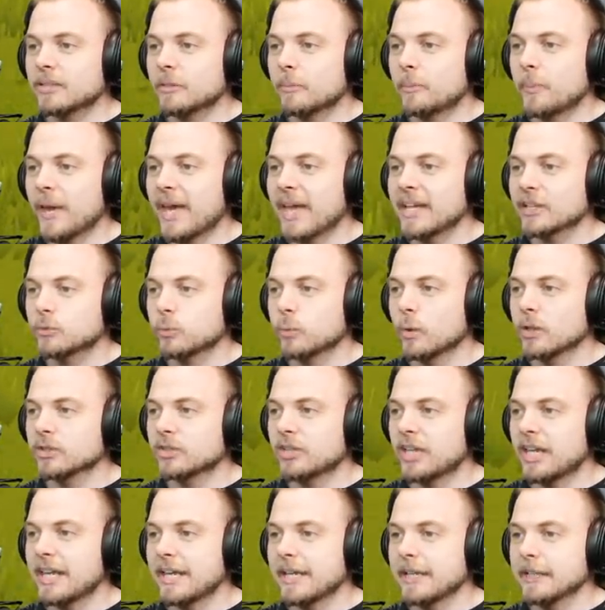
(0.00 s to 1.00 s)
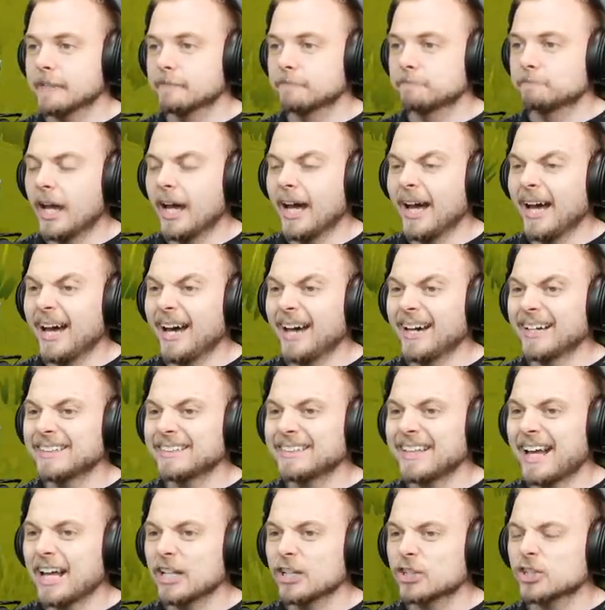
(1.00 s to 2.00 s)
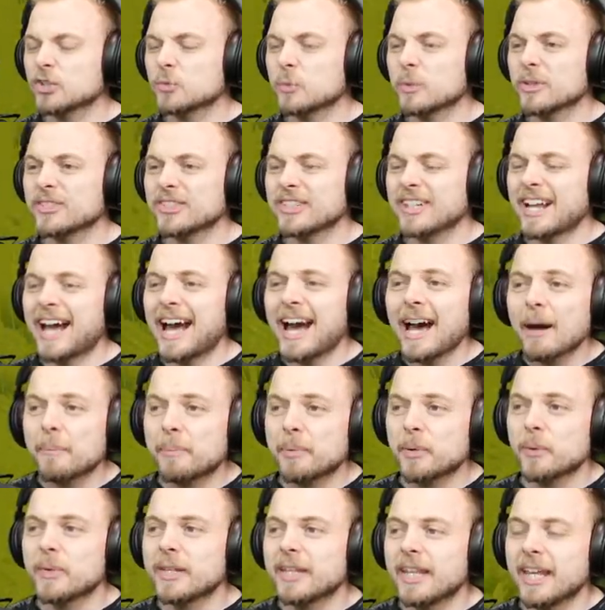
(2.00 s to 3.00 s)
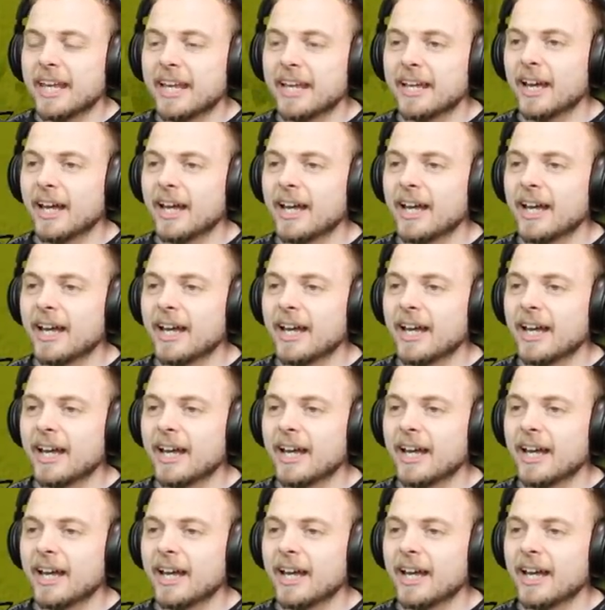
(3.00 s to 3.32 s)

The base was here, and I just wasn't happy with it.